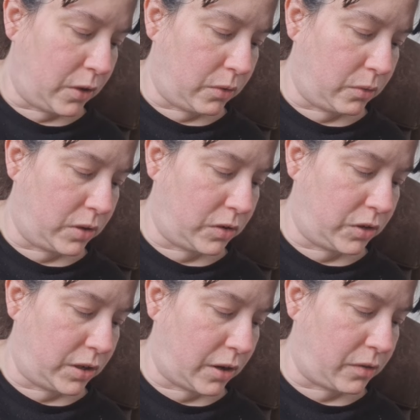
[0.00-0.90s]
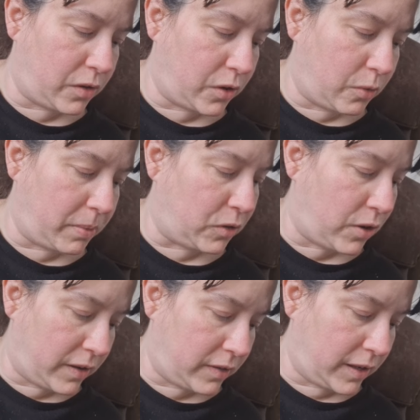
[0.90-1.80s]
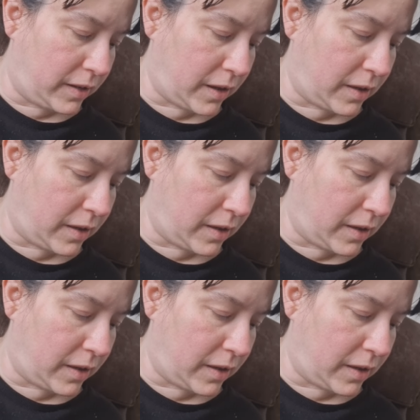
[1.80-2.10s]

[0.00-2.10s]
who she knows cannot be trusted,